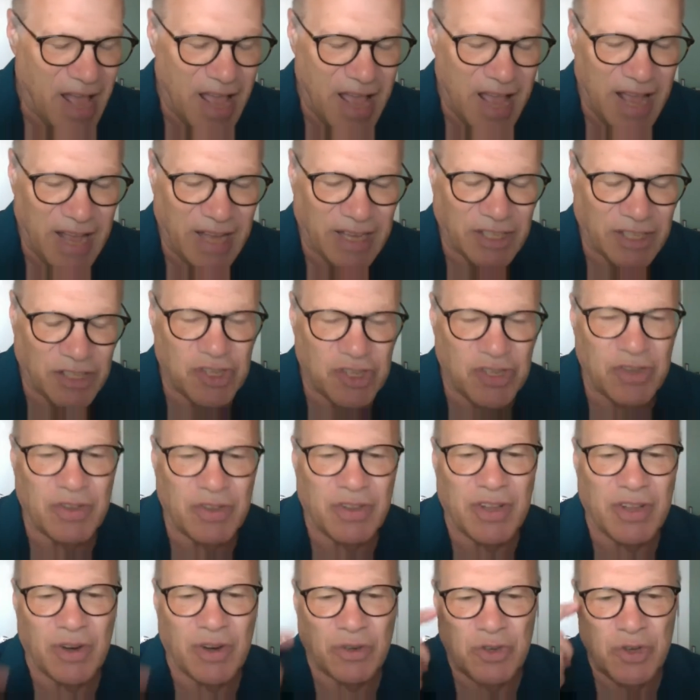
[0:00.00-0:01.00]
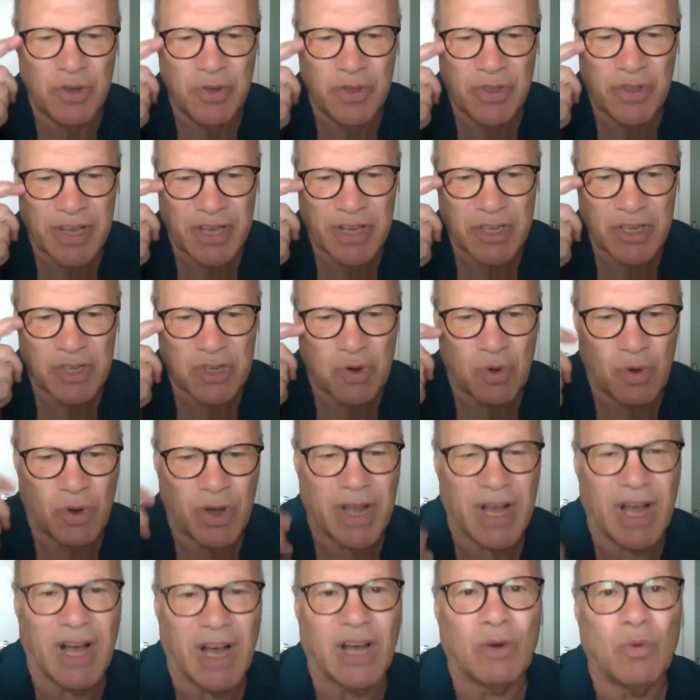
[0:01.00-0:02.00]
it's, there are two things
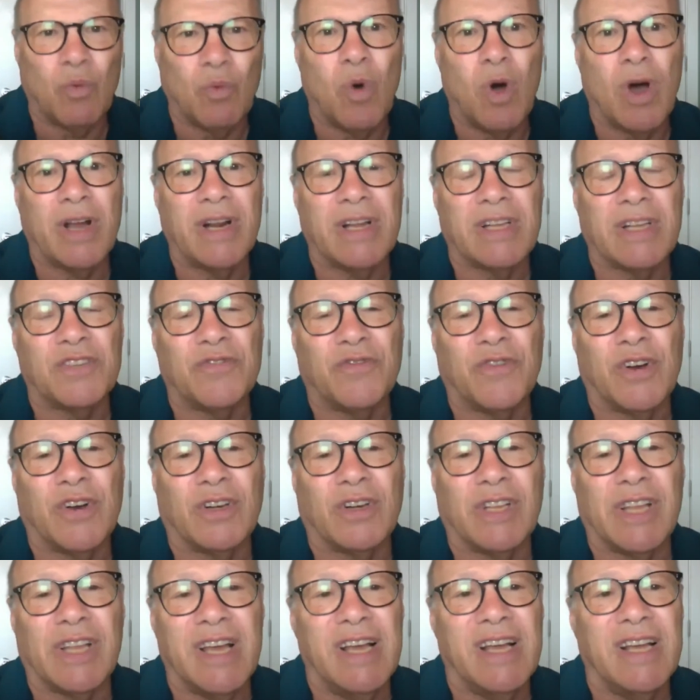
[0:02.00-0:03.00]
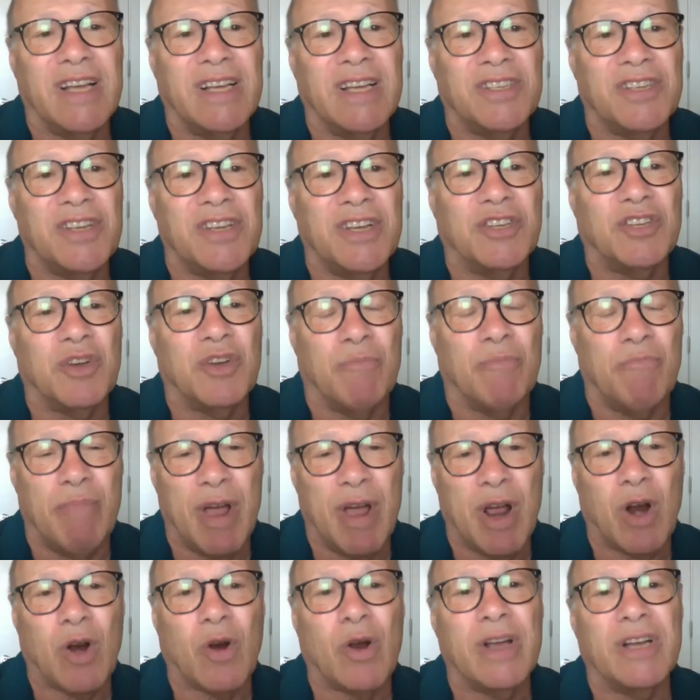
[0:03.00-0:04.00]
going on. One, it's fairly easy to
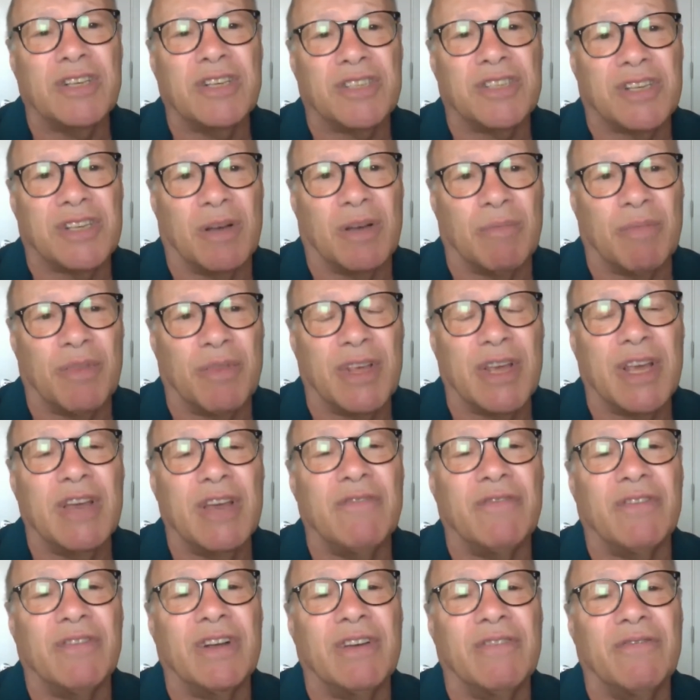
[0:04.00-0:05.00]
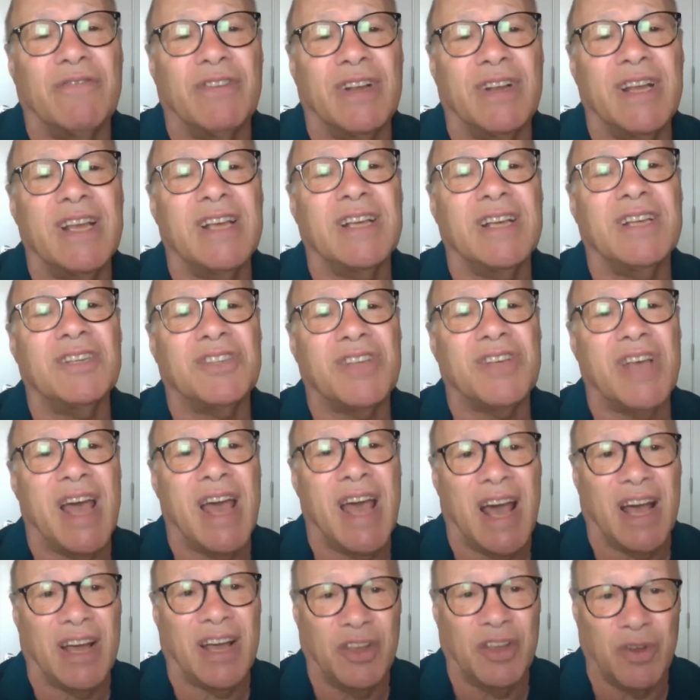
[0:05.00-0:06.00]
bury something, even if it is
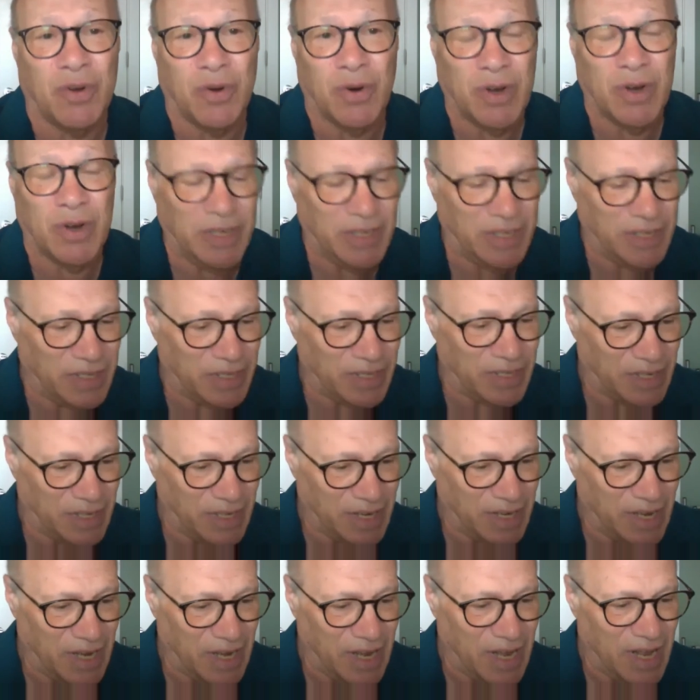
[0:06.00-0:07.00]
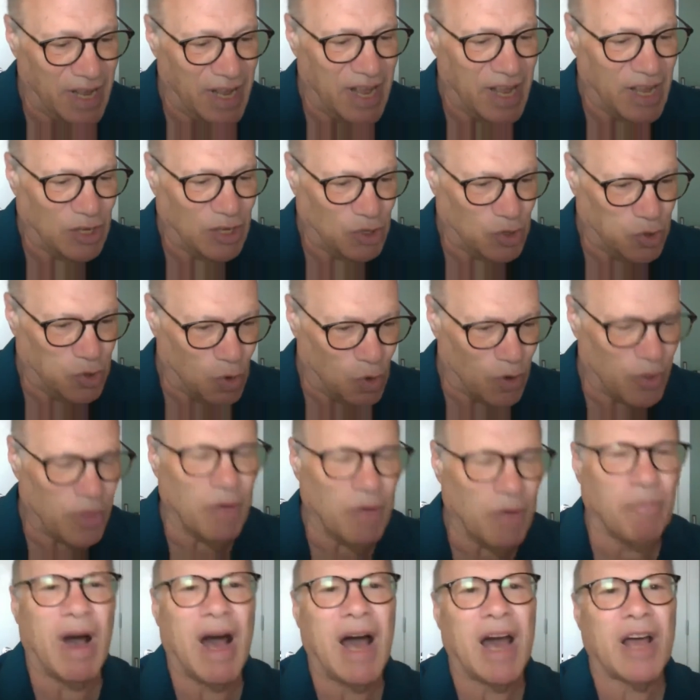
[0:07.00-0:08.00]
accurate, toward
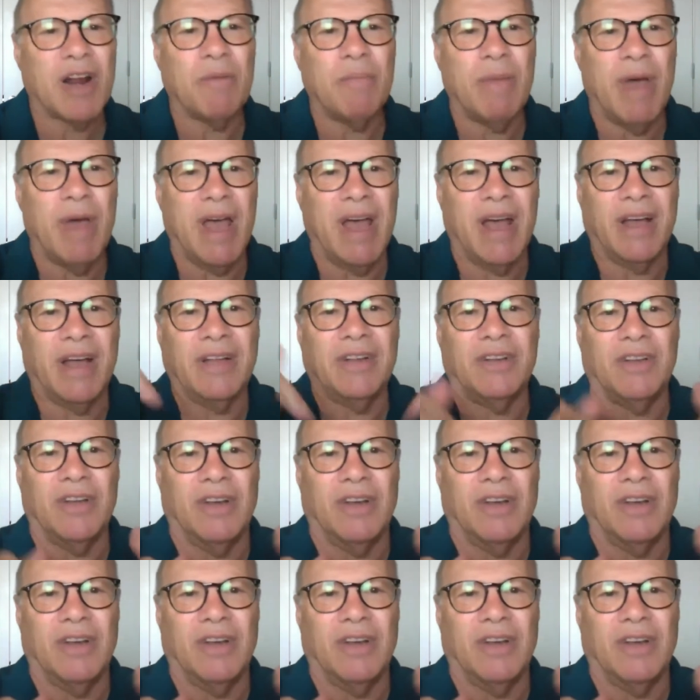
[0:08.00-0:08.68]
the bottom end